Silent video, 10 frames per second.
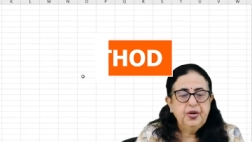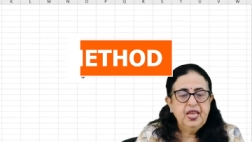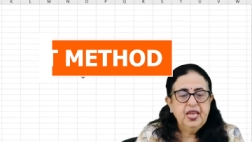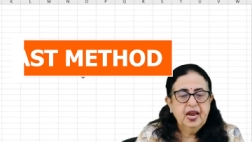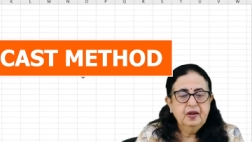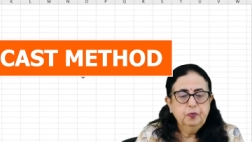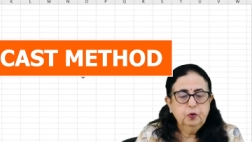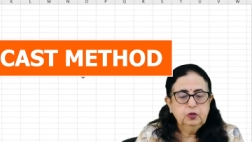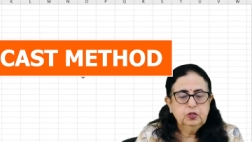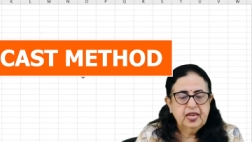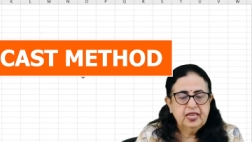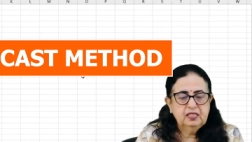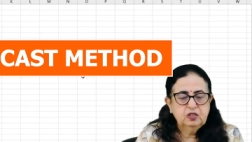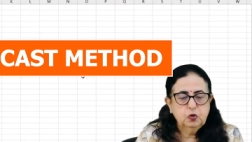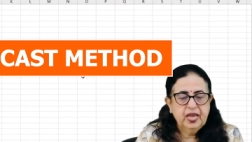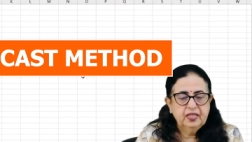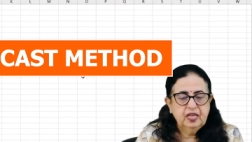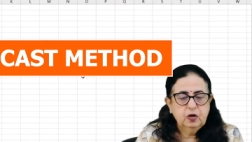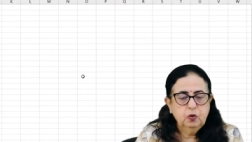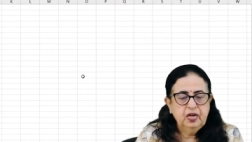Pre and post stays
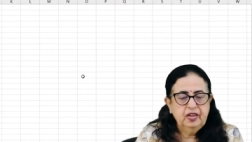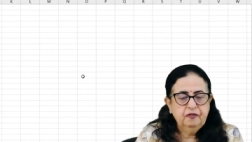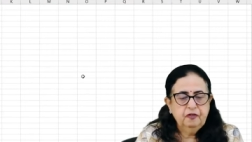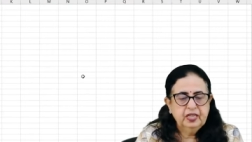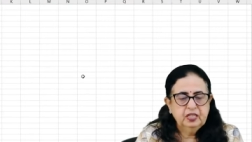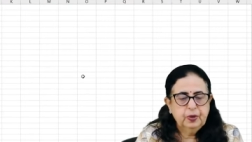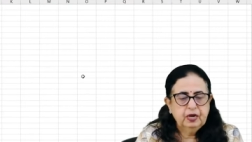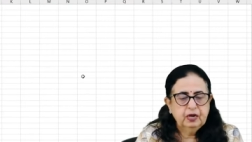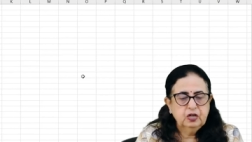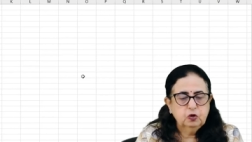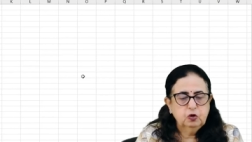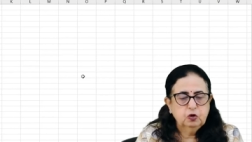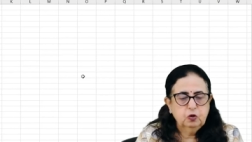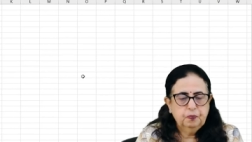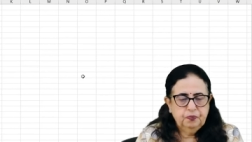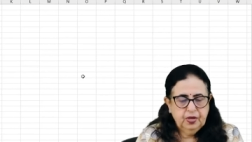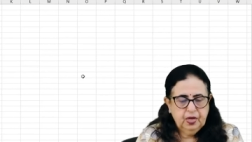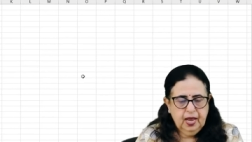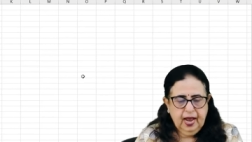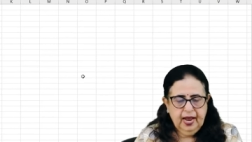together only for control group.
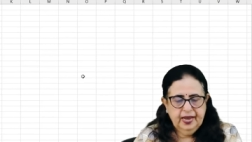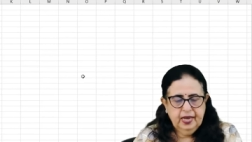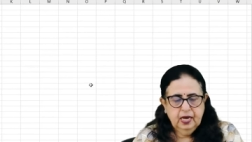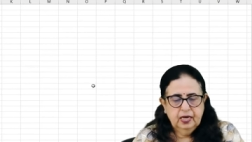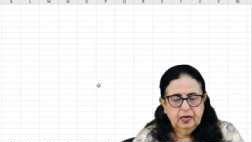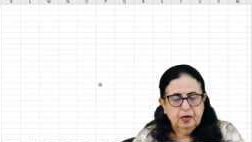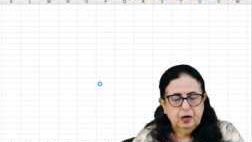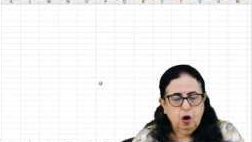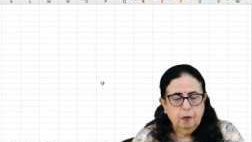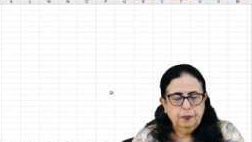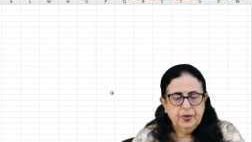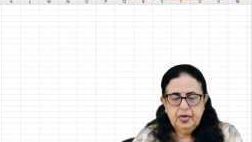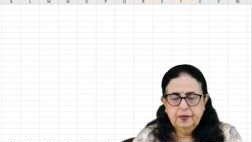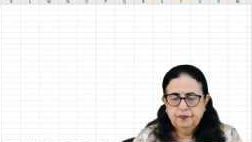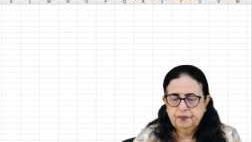I copy